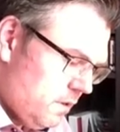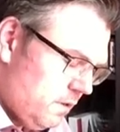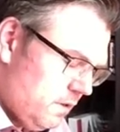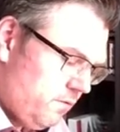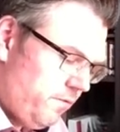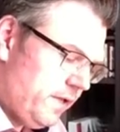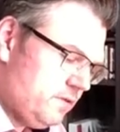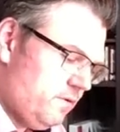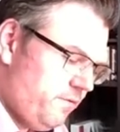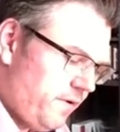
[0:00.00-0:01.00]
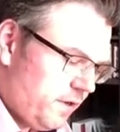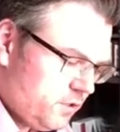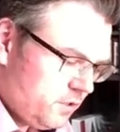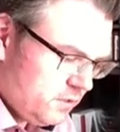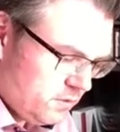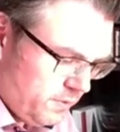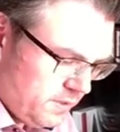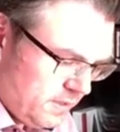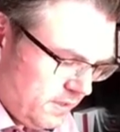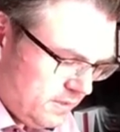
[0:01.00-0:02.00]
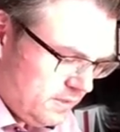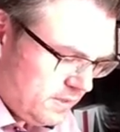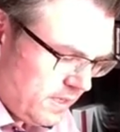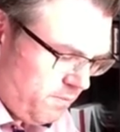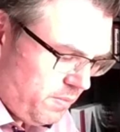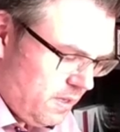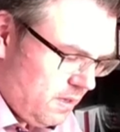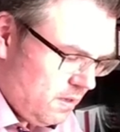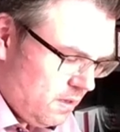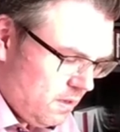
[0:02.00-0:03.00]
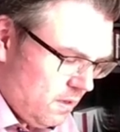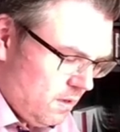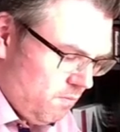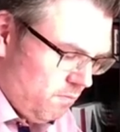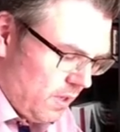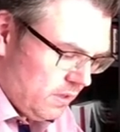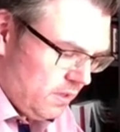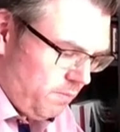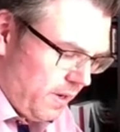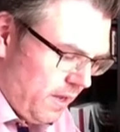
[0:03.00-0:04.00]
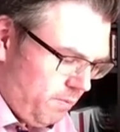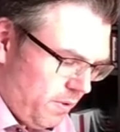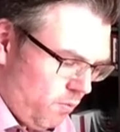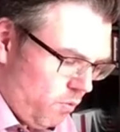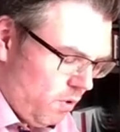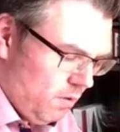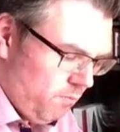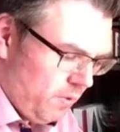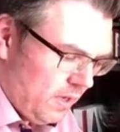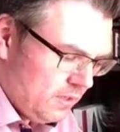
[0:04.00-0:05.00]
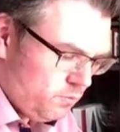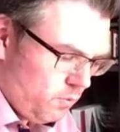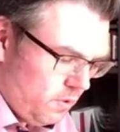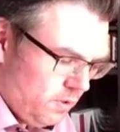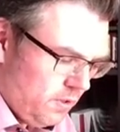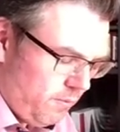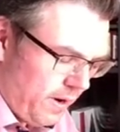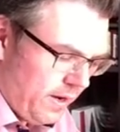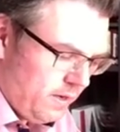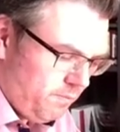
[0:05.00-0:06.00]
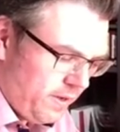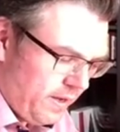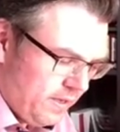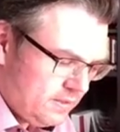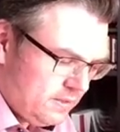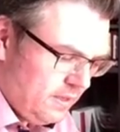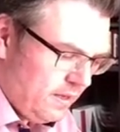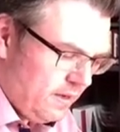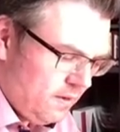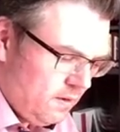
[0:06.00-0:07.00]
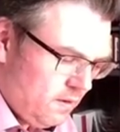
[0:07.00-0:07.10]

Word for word: the transfer function. So we said this is Kp multiplied by 1 plus 1 divided by Stn.